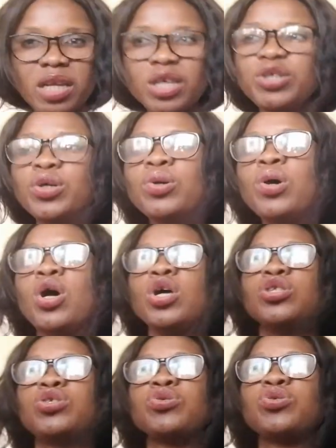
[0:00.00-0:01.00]

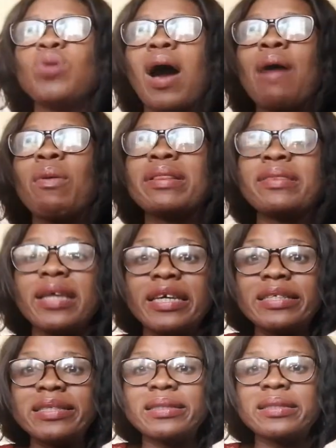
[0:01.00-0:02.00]
to do our
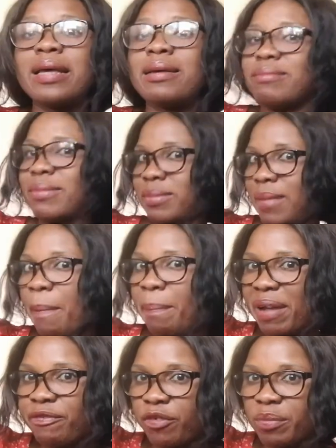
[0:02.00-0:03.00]
things
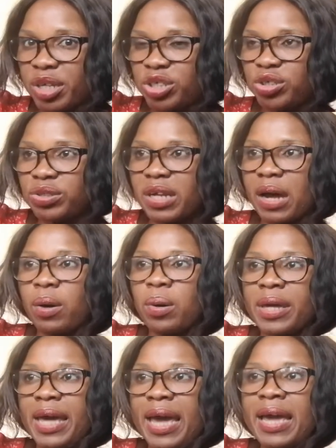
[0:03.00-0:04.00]
apart from each other.
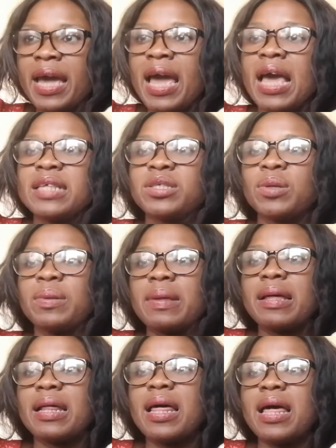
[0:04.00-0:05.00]
Okay, so
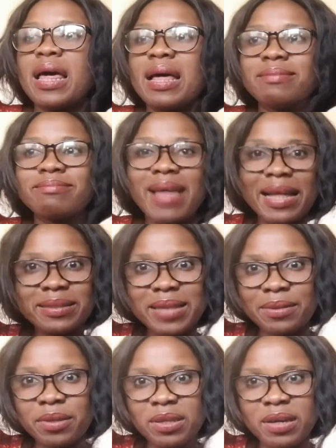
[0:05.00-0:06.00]
that's
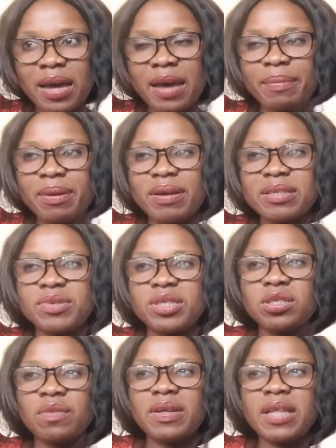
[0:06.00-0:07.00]
another
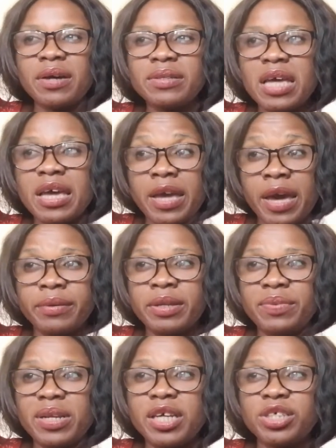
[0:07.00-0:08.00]
characteristic of a healthy
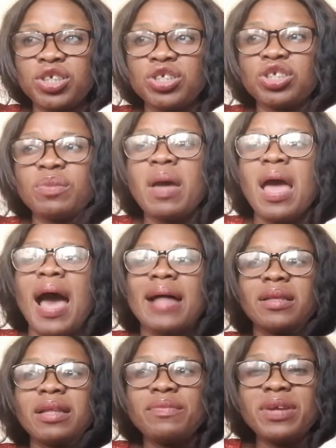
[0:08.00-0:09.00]
relationship.
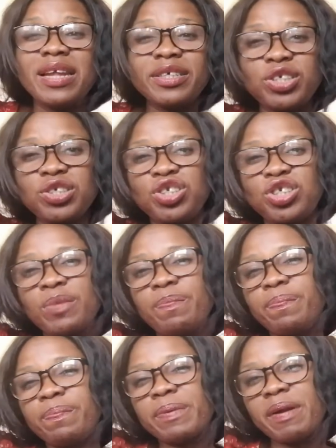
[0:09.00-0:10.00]
Another relationship
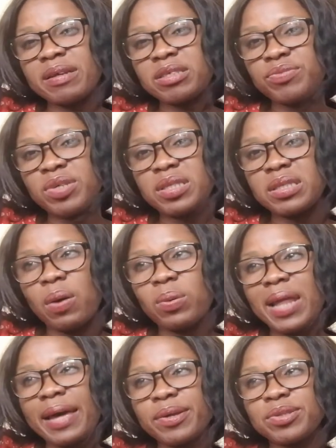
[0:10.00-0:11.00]
characteristic I would
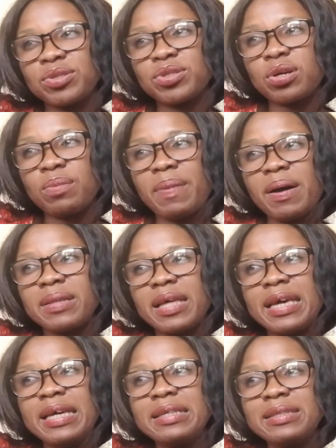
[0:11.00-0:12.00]
like us to talk
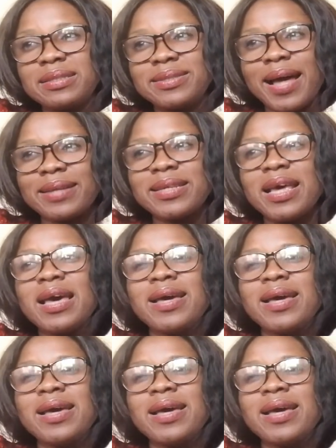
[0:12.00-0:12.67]
about is that,